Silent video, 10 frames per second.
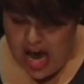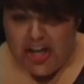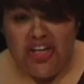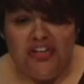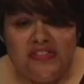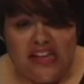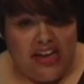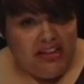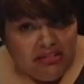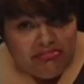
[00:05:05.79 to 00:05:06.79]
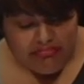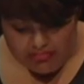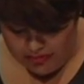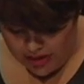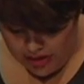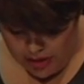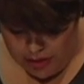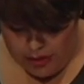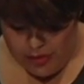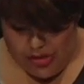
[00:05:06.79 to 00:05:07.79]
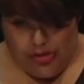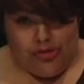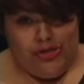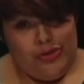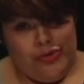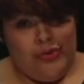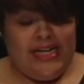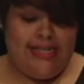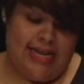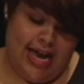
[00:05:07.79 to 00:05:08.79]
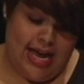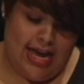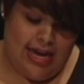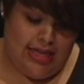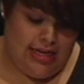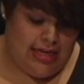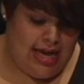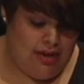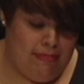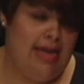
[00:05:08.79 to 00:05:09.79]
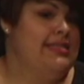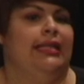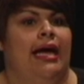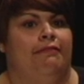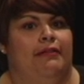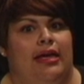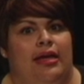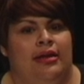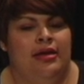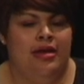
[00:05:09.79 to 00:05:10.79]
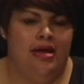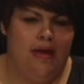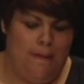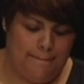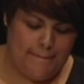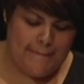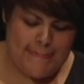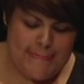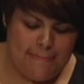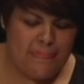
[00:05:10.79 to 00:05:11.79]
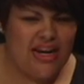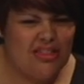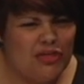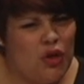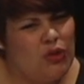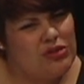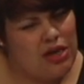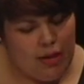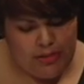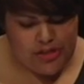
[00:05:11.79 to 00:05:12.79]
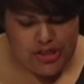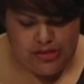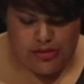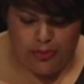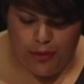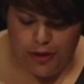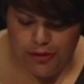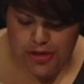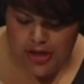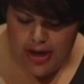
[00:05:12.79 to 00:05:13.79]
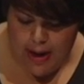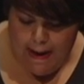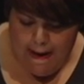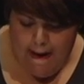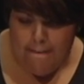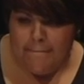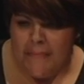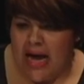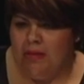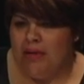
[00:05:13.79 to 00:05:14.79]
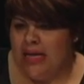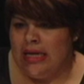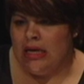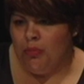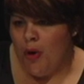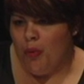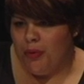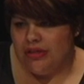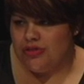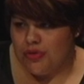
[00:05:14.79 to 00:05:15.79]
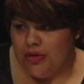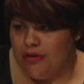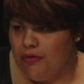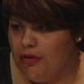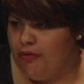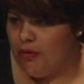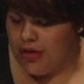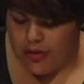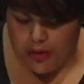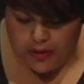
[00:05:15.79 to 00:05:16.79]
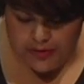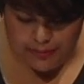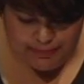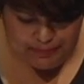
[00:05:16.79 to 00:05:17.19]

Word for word: I could have said, There was this dude, he died, and then he came back to life again. But I thought the whole zombie Jesus approach might be an inappropriate story for a four year old.